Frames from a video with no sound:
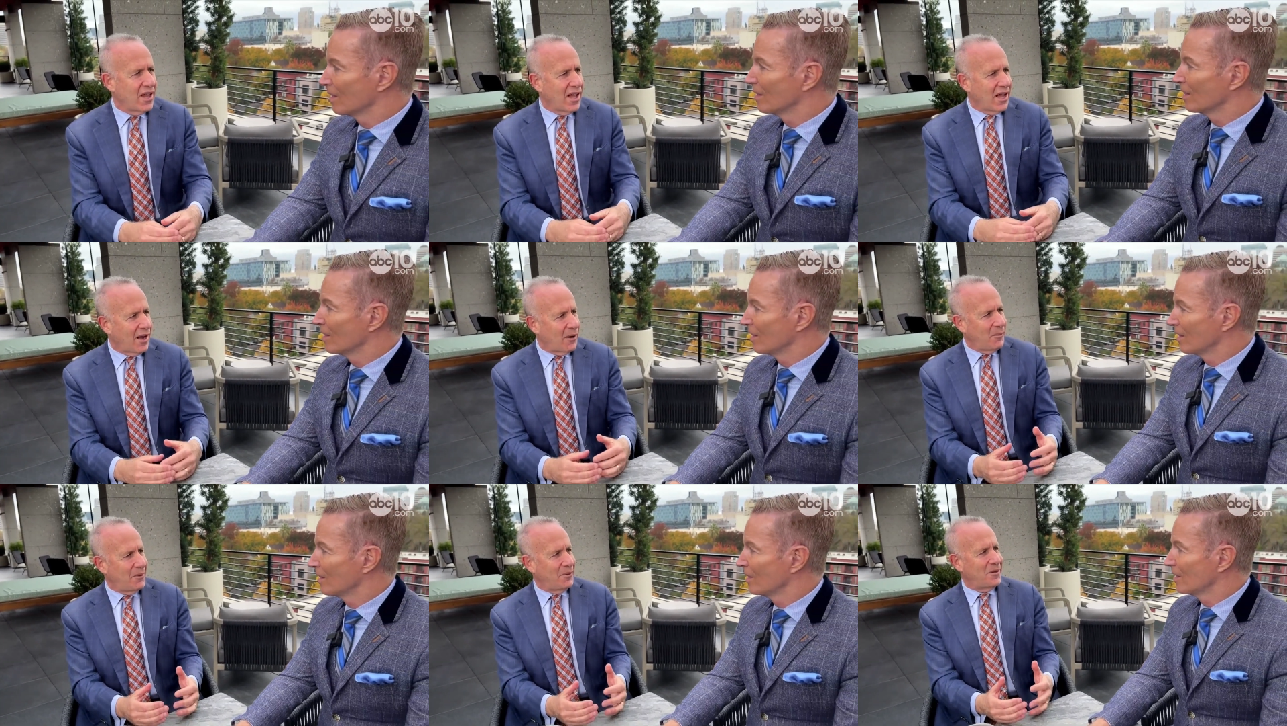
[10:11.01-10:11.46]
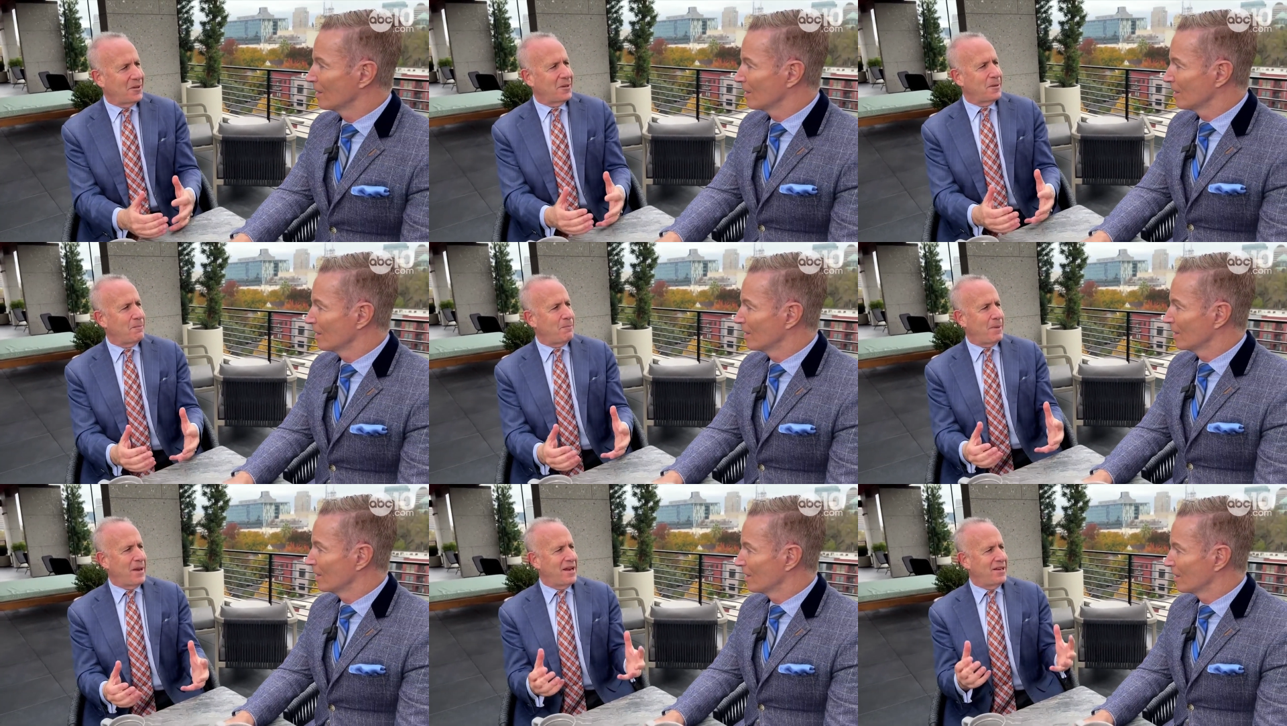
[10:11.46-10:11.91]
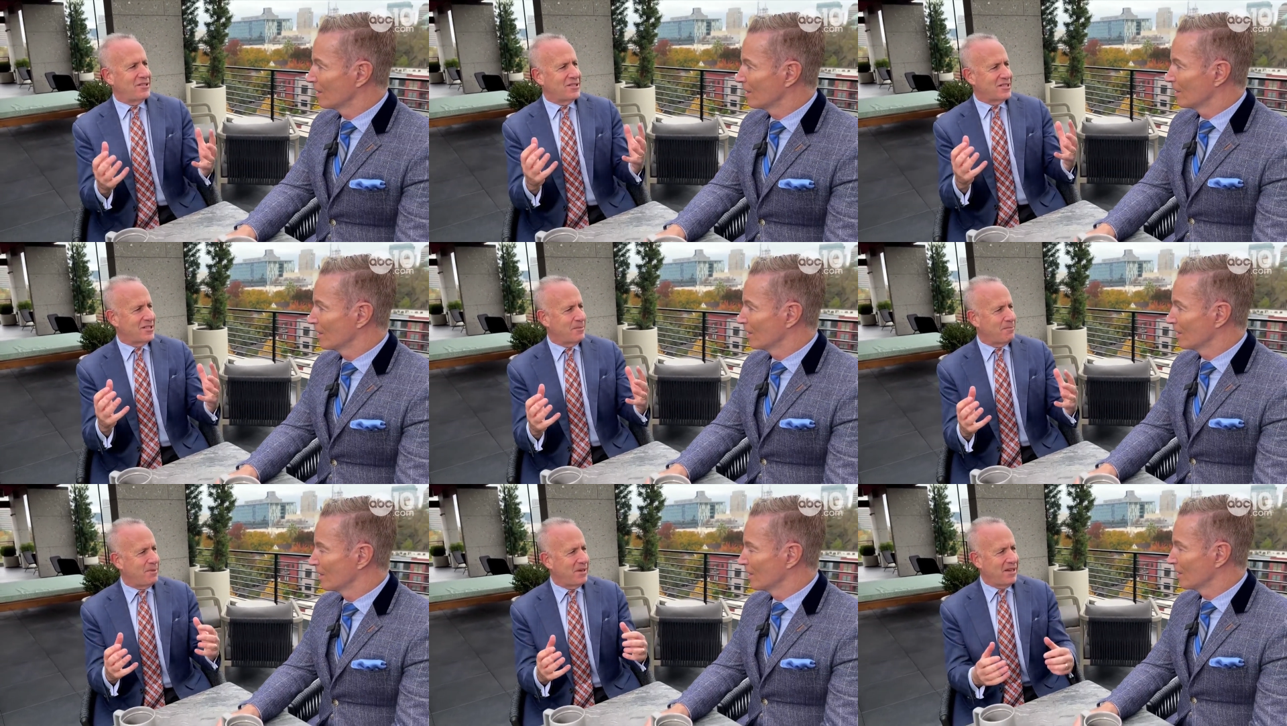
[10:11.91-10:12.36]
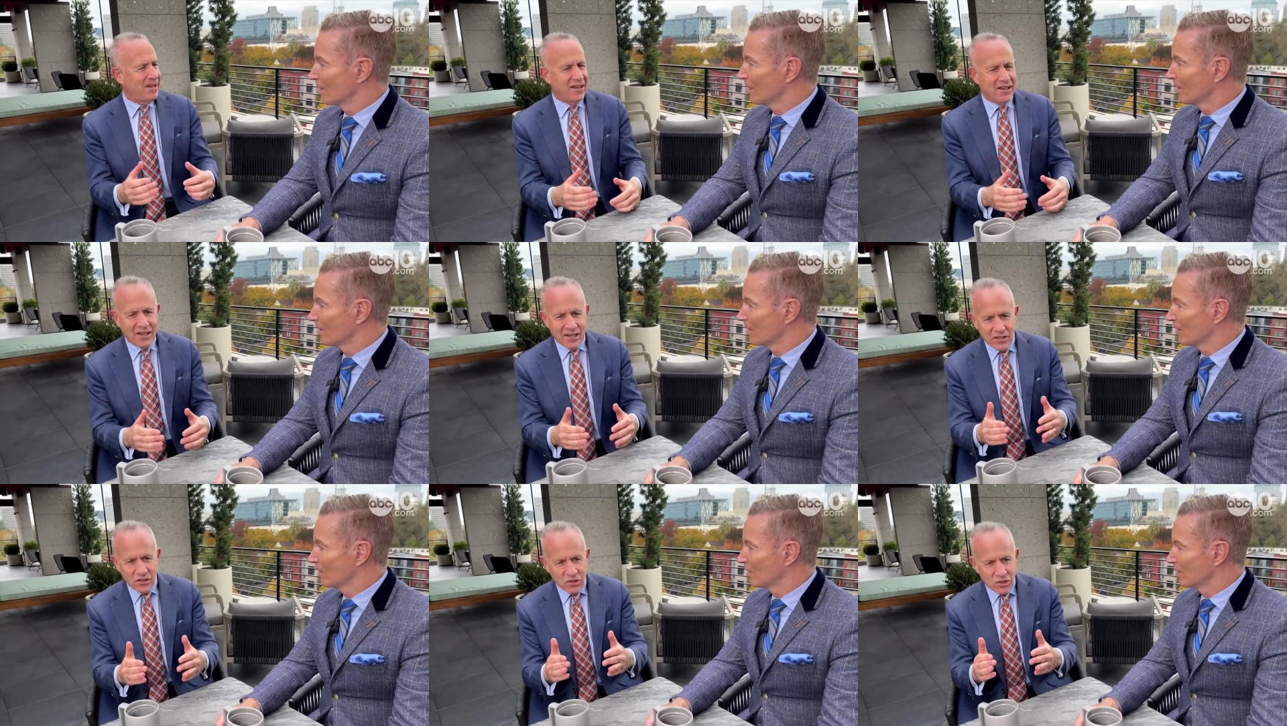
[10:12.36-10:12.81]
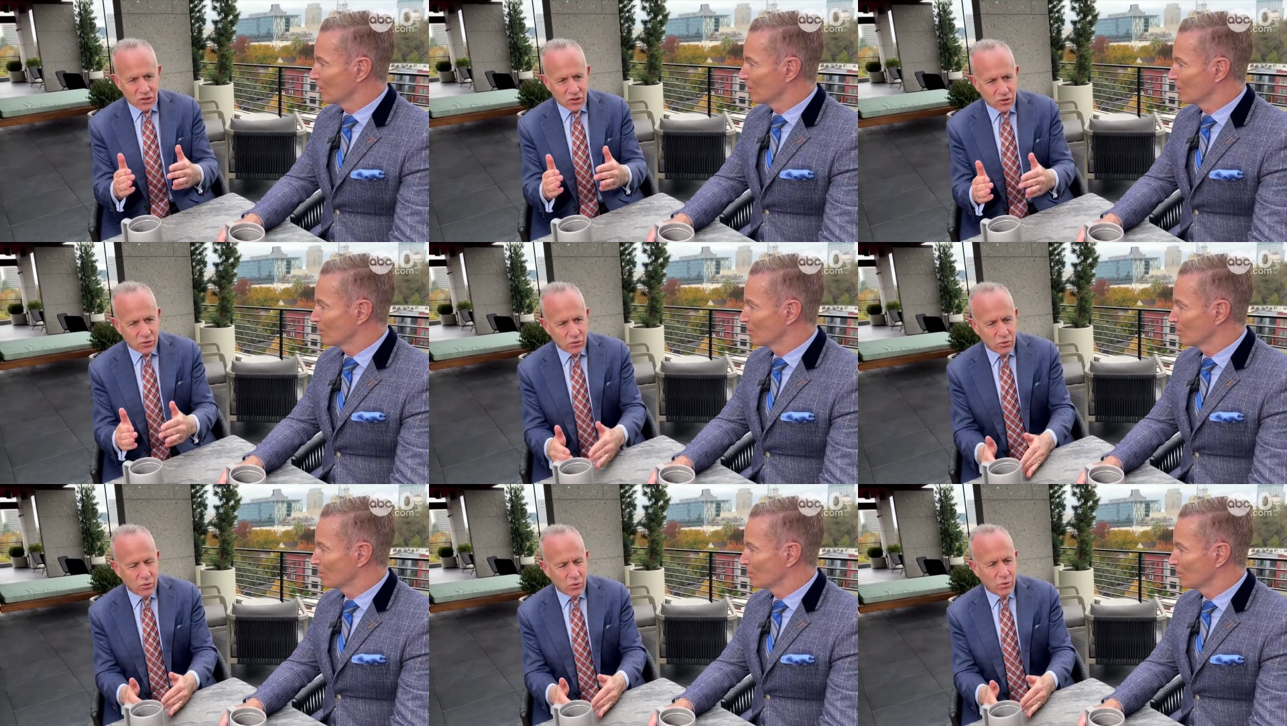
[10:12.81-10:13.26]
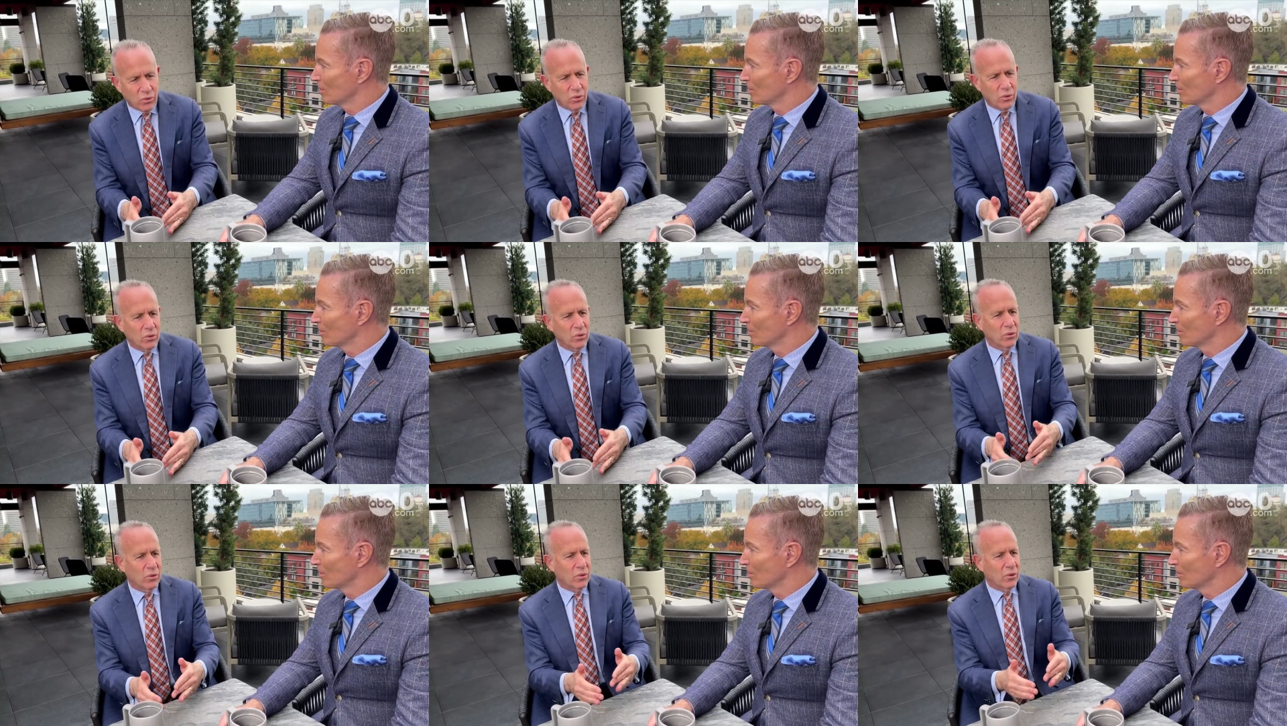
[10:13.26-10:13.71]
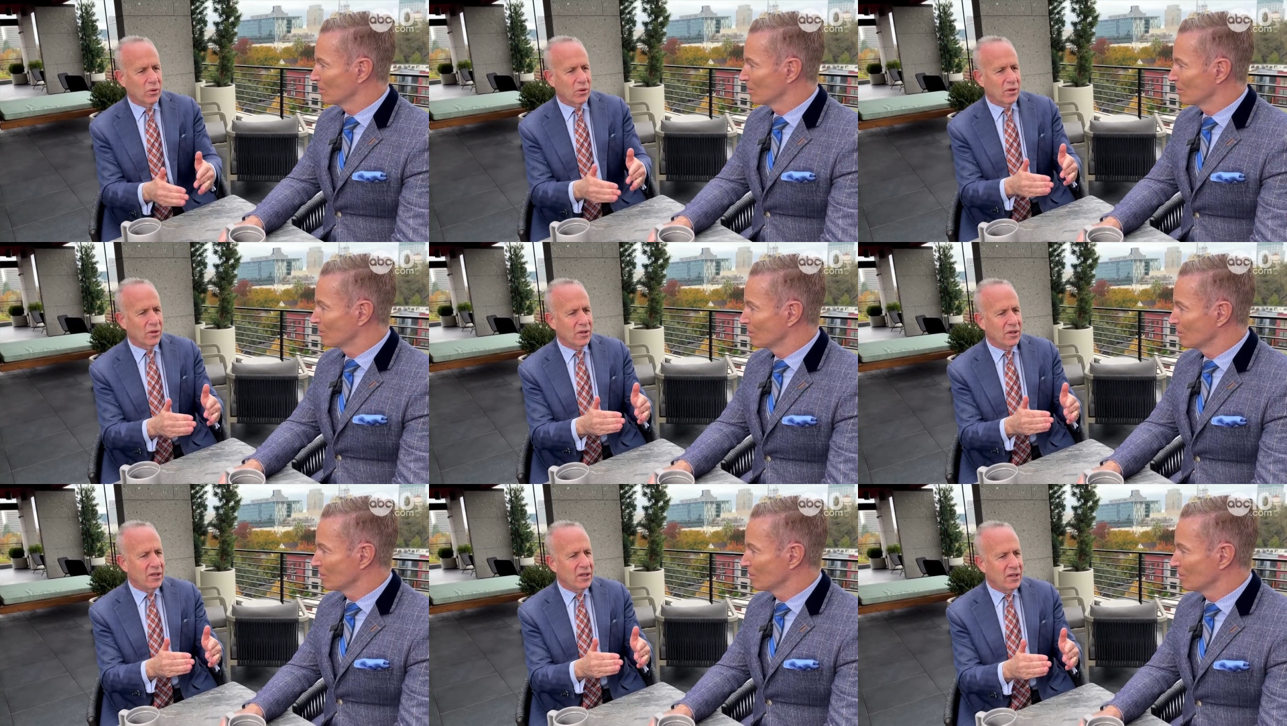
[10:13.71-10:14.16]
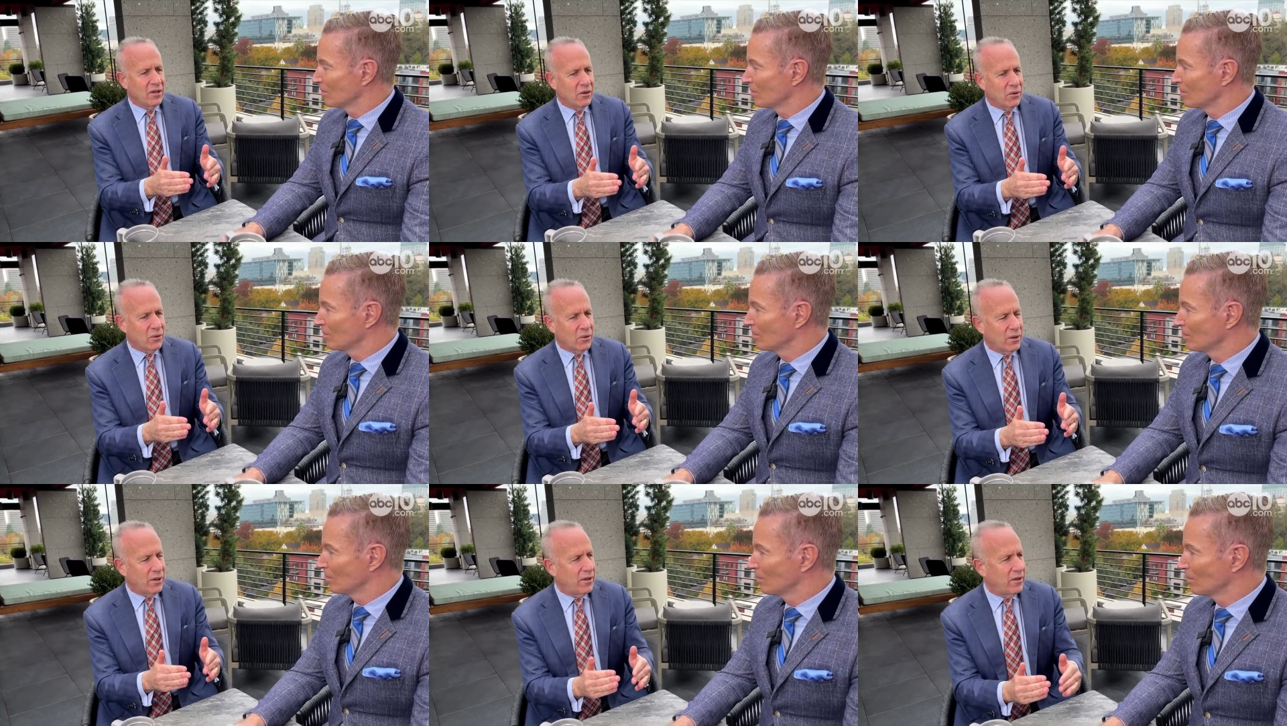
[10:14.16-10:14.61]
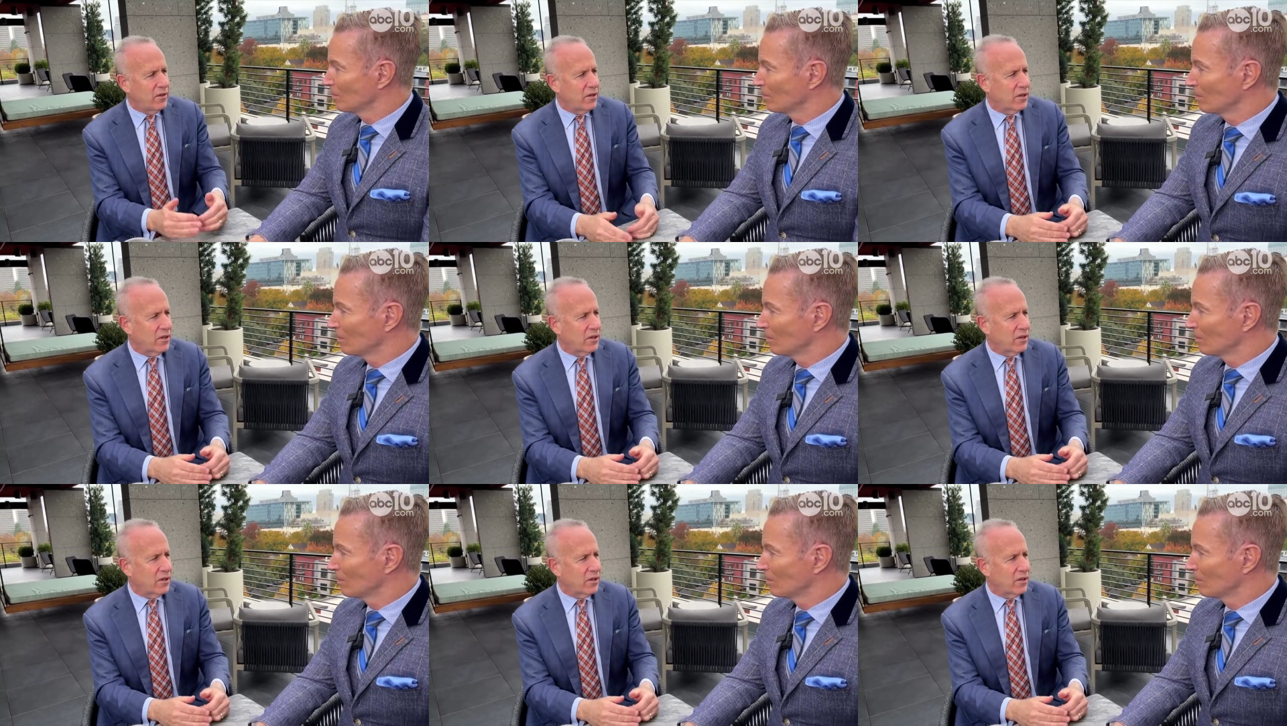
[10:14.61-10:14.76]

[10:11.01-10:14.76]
Speaker 1: I want the debates to be in school or, or in the